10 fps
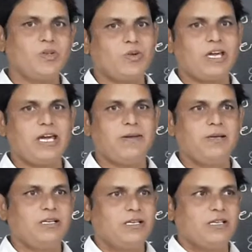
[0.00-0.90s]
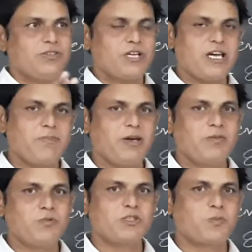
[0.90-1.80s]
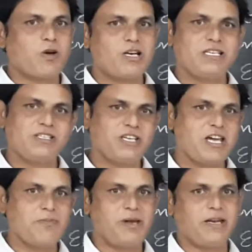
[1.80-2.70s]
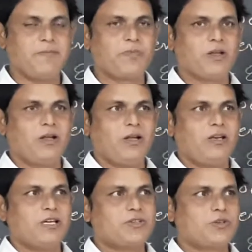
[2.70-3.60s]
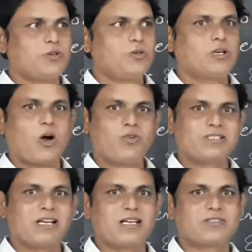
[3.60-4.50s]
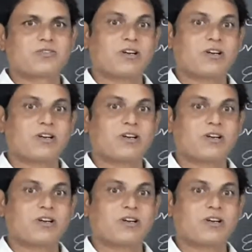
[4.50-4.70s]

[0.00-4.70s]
Okay, chairman, municipalities chairman. Next to councillors,